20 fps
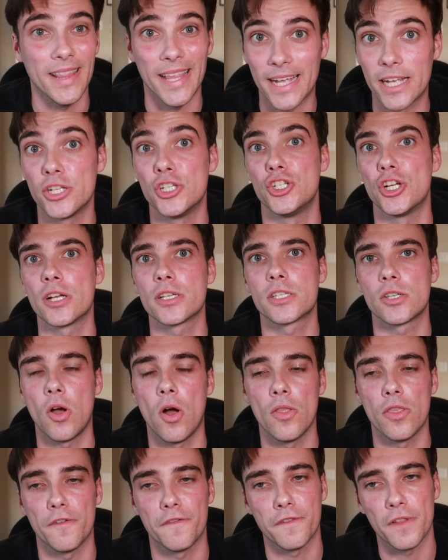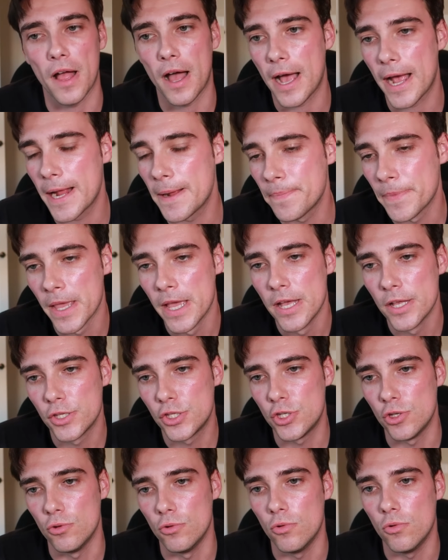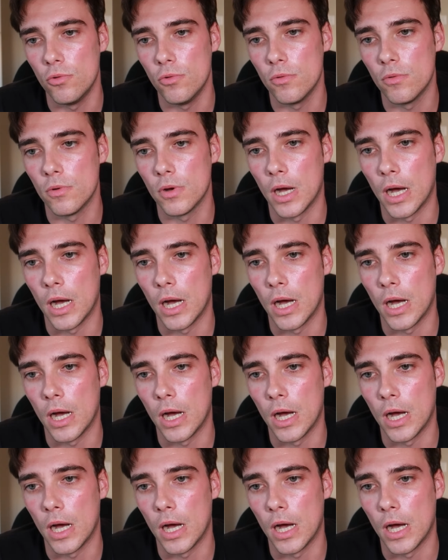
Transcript: Like adjust on the fly to